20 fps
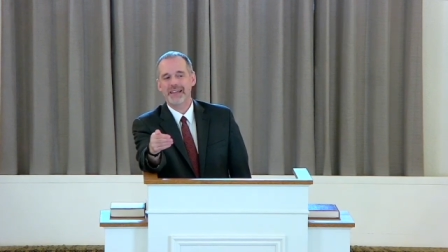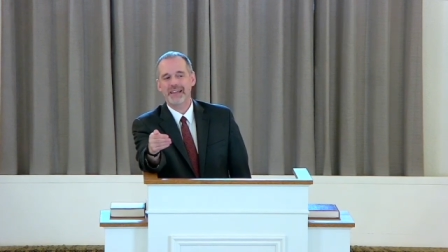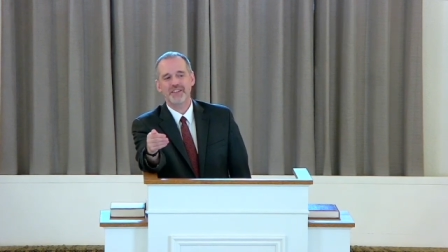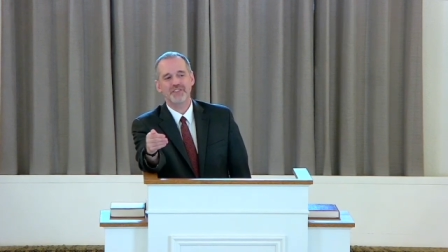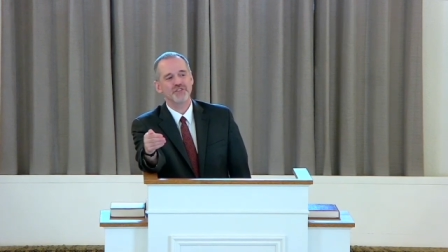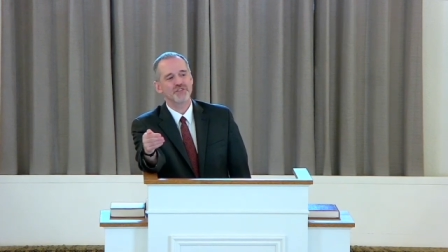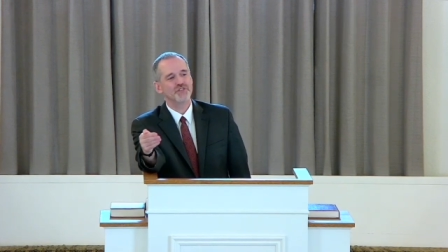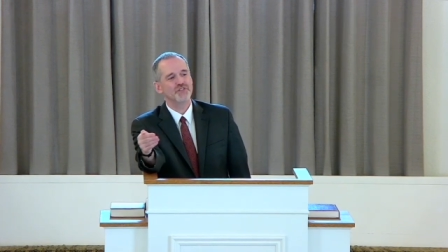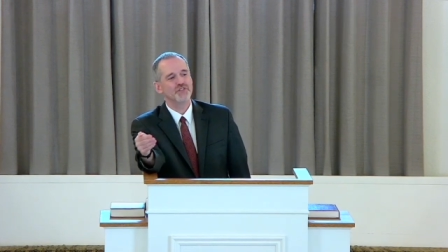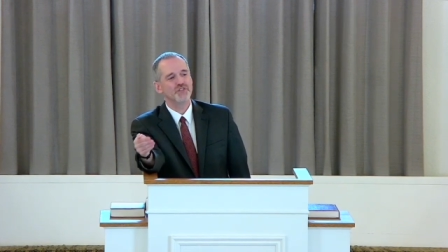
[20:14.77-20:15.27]

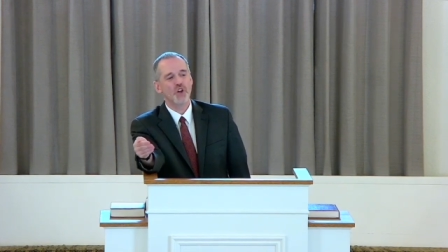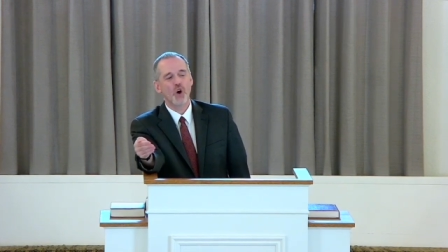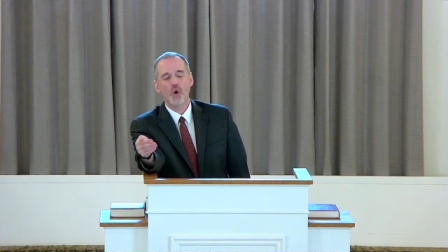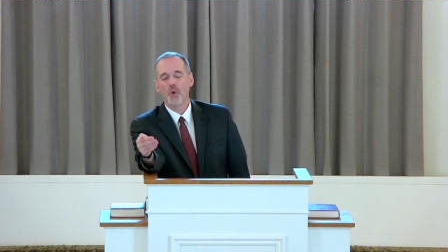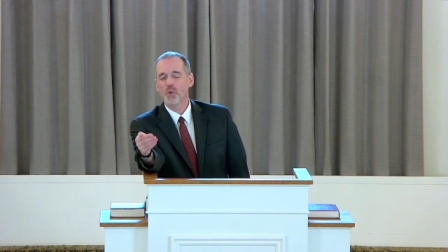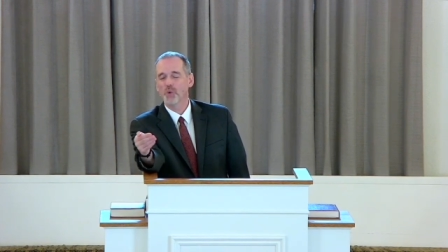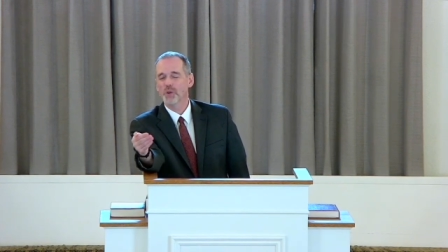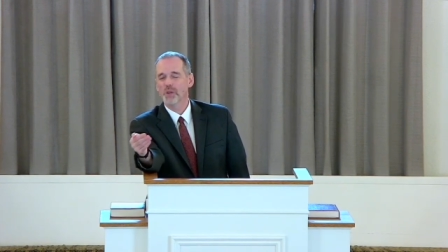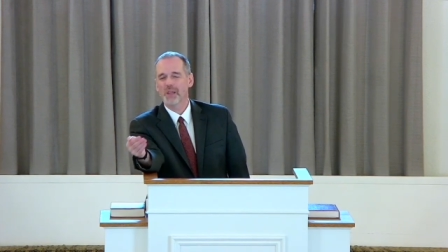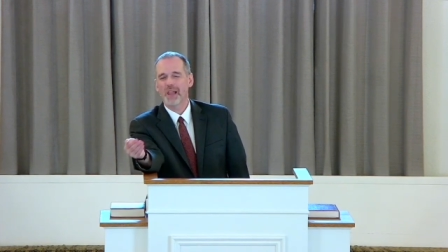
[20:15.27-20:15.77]
is
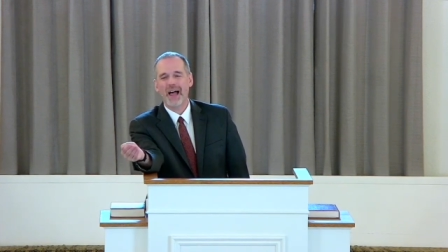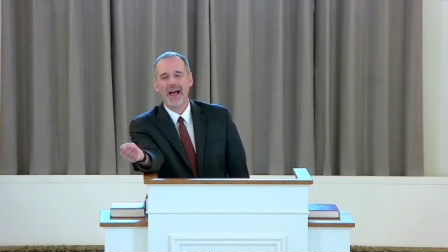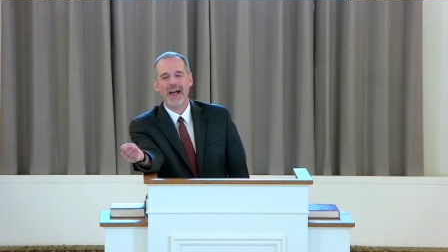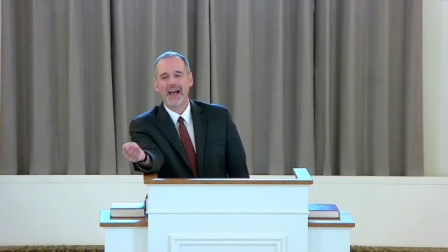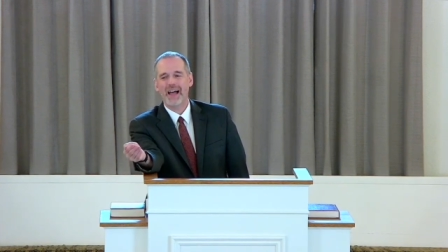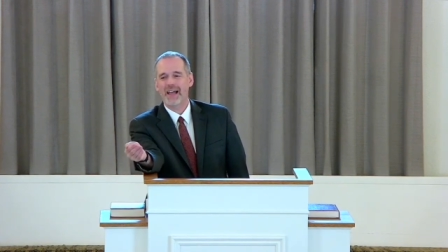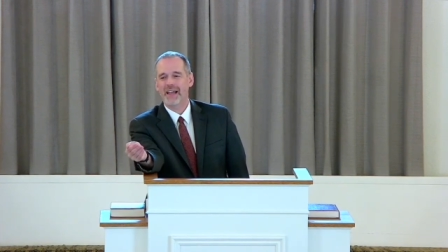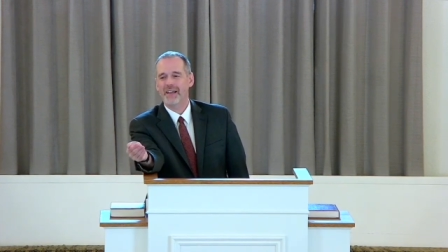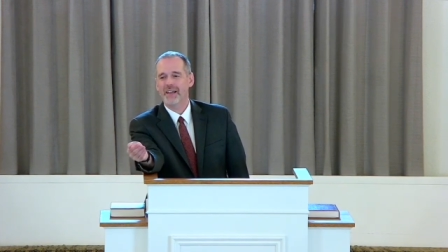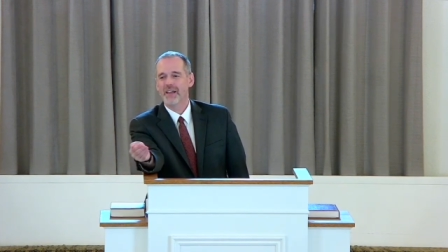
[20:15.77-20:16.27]
no
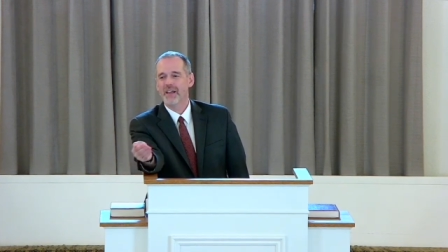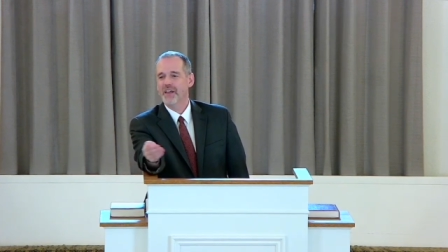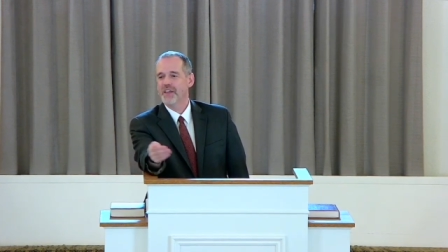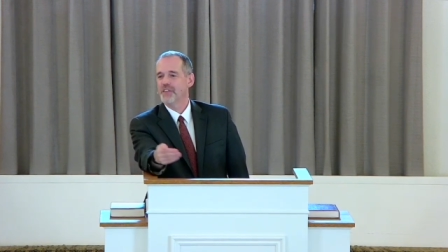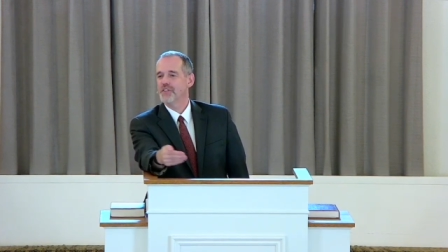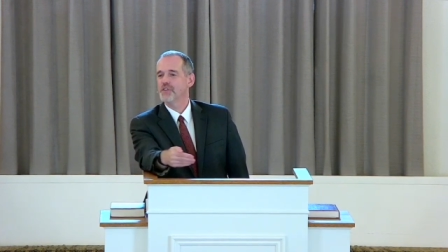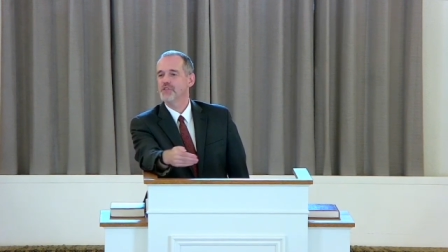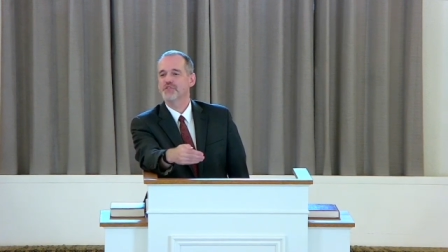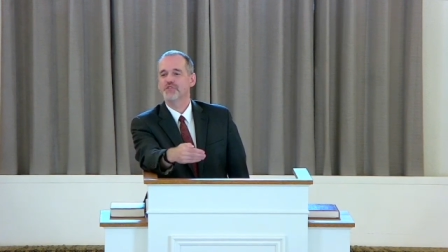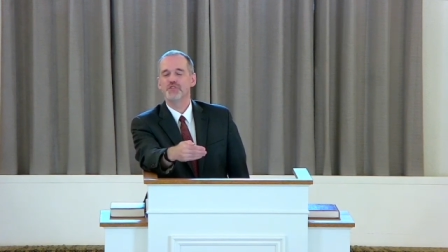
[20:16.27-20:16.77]
lie,
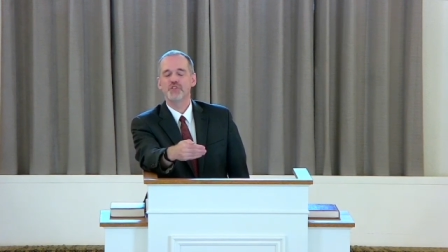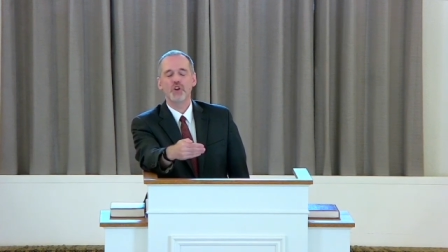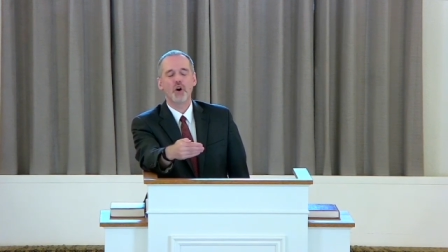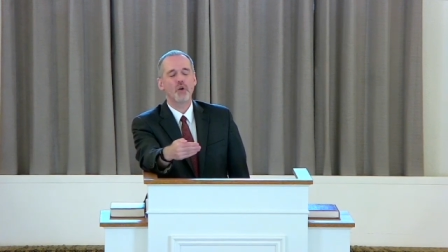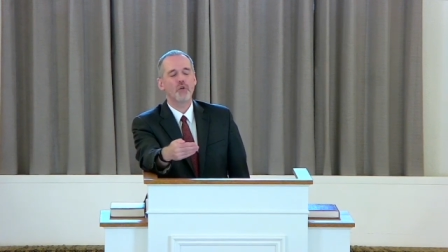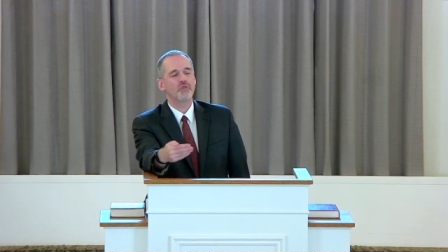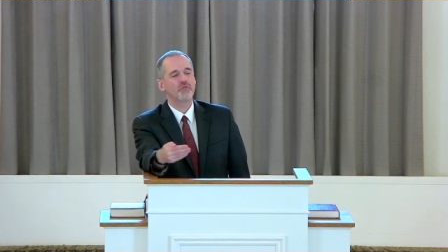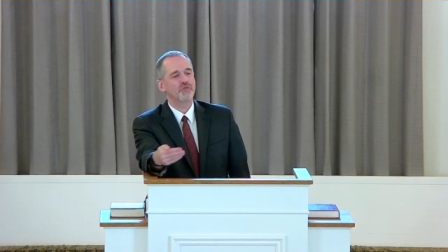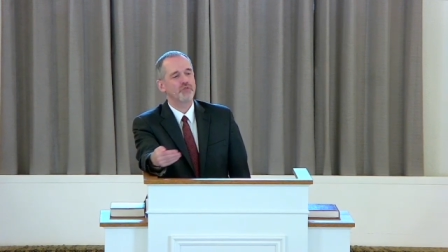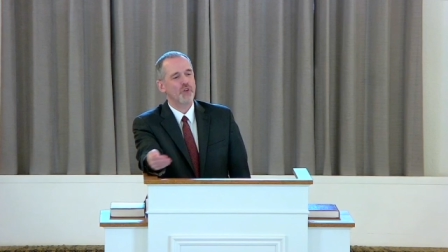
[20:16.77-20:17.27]
there's
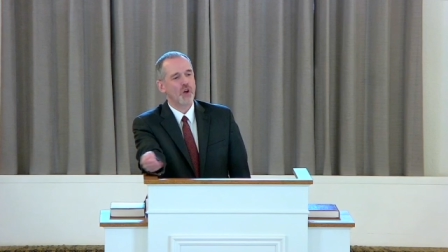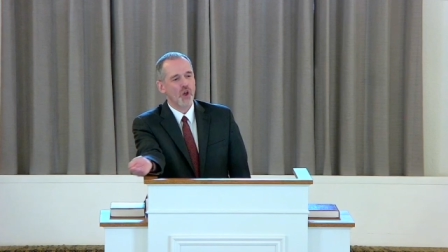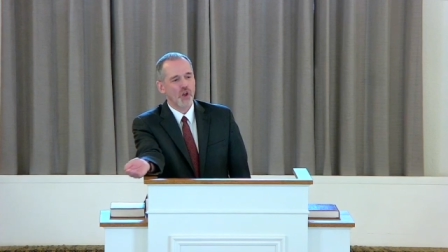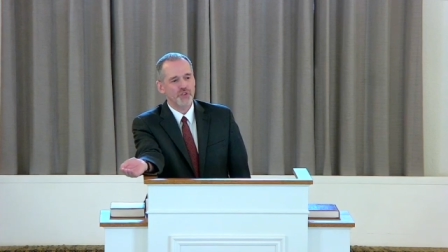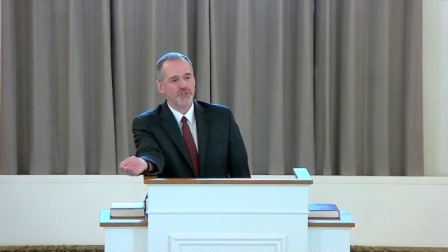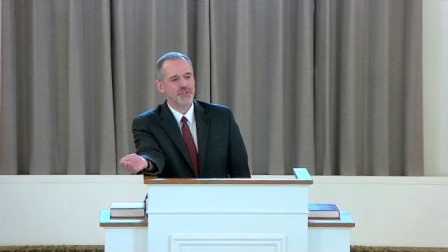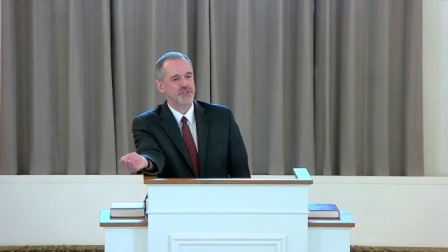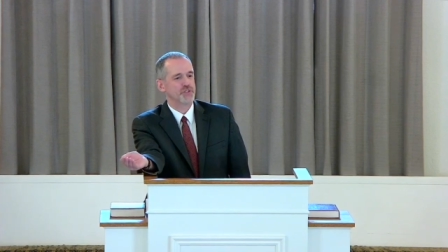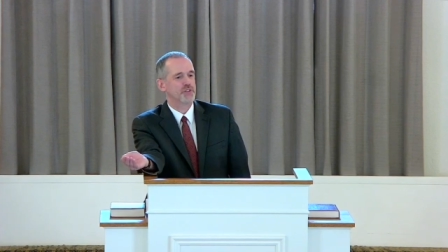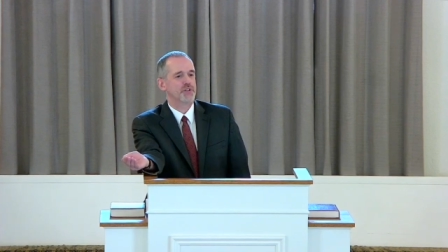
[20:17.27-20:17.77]
no
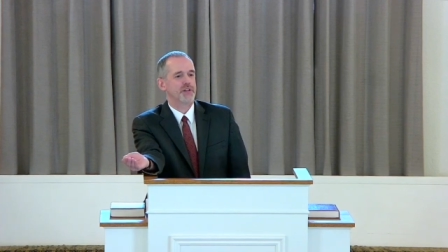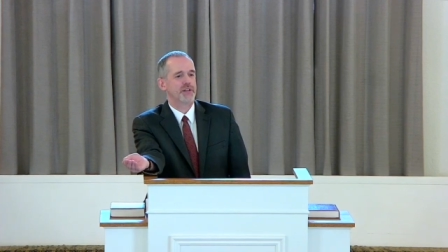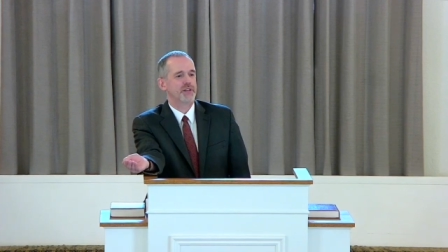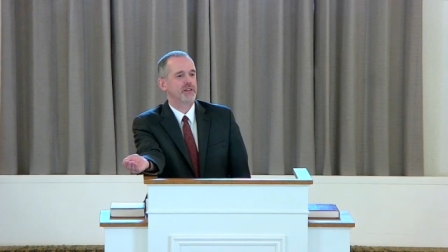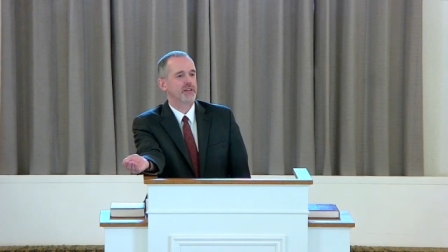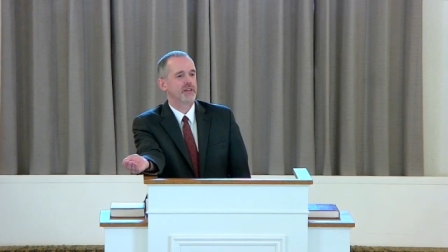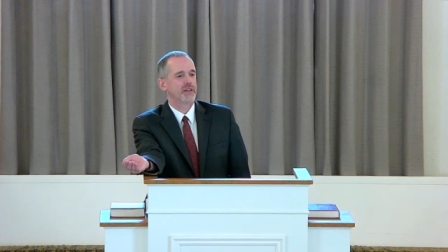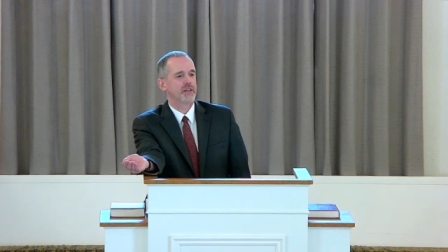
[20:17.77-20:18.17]
falsehood.